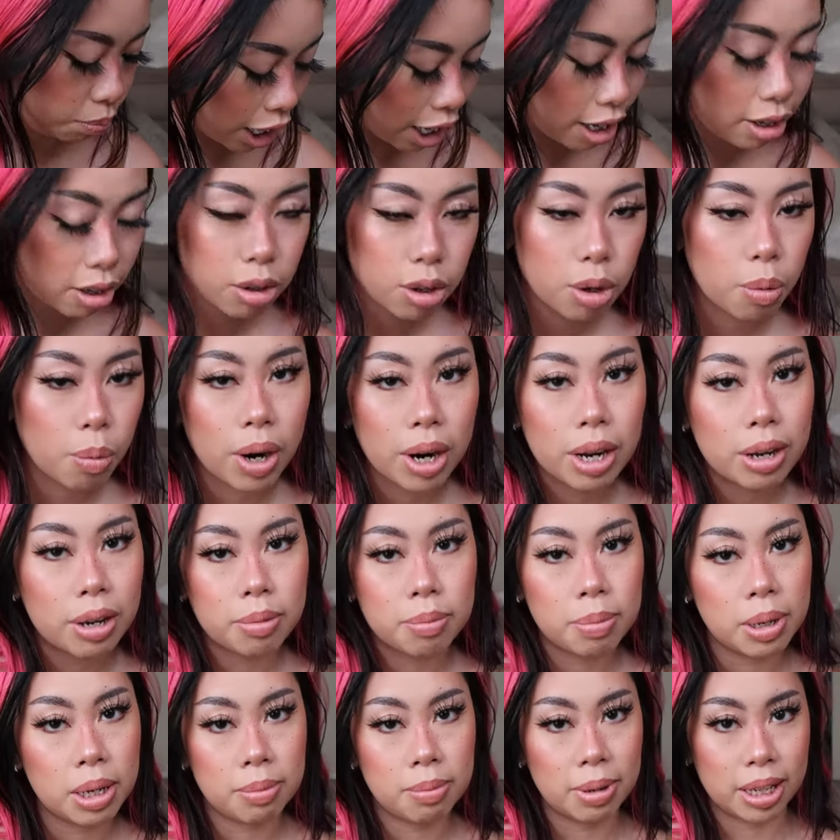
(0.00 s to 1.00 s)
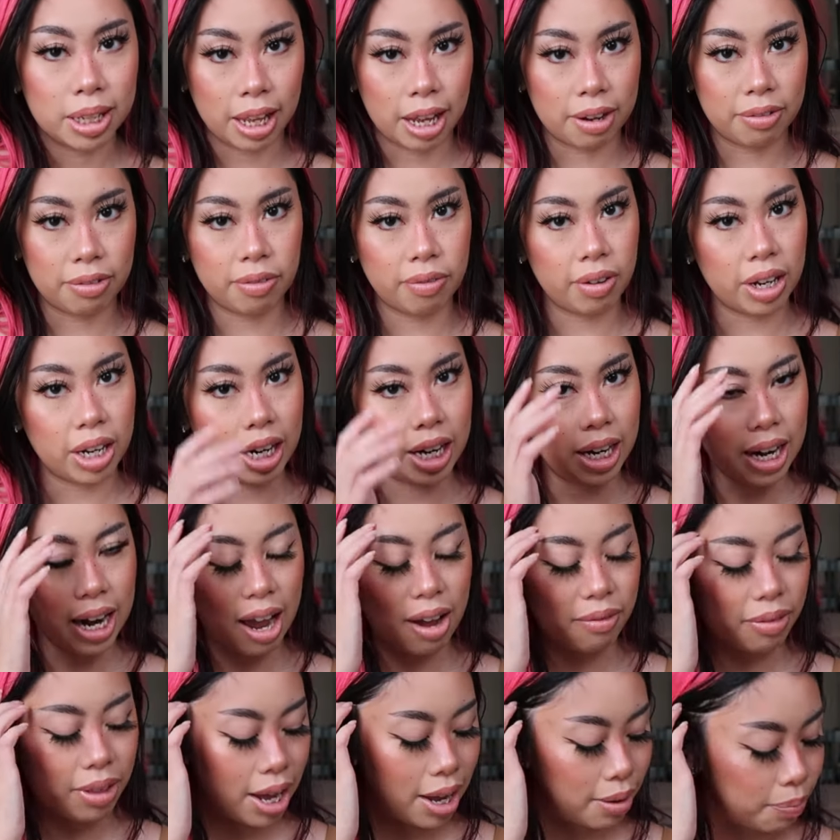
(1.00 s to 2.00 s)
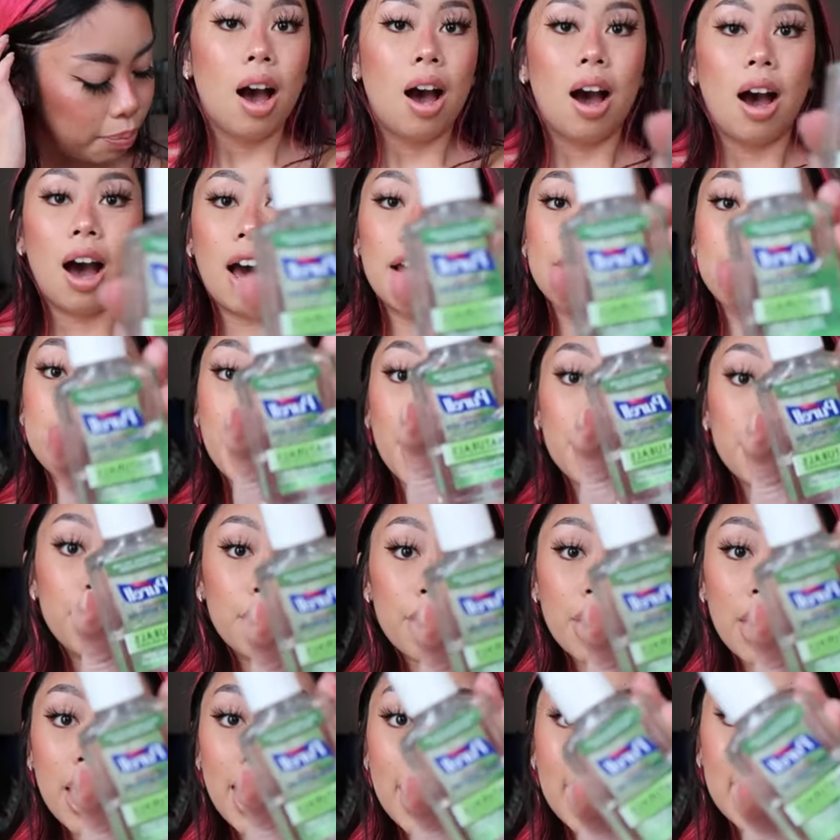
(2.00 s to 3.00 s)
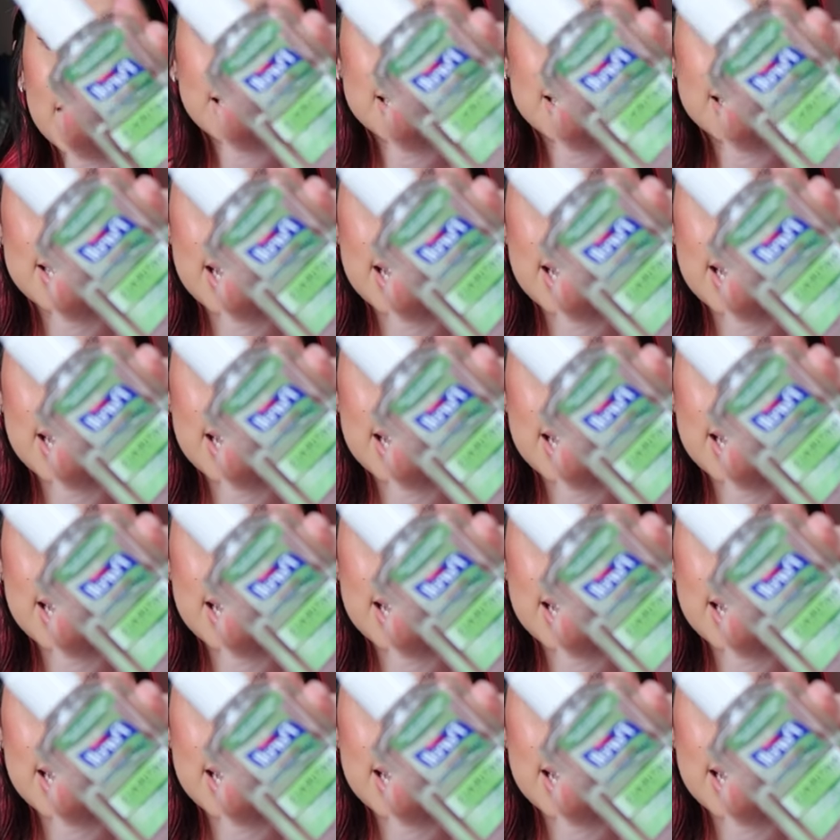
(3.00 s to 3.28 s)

I don't know where I would be in my life if I didn't have that. Another hand